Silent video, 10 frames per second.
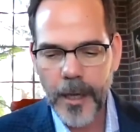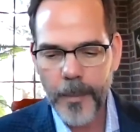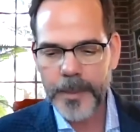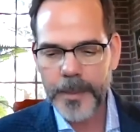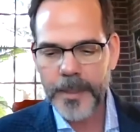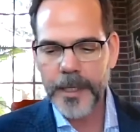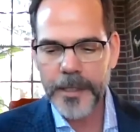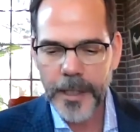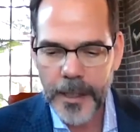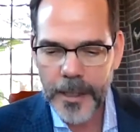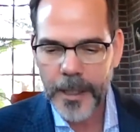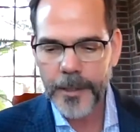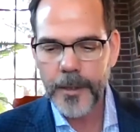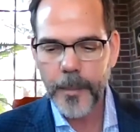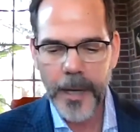competition,
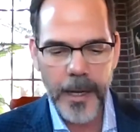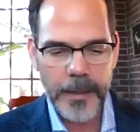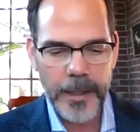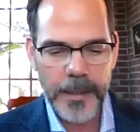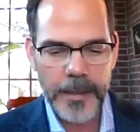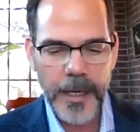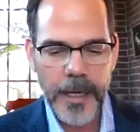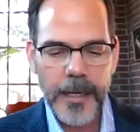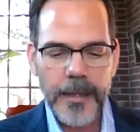interdependence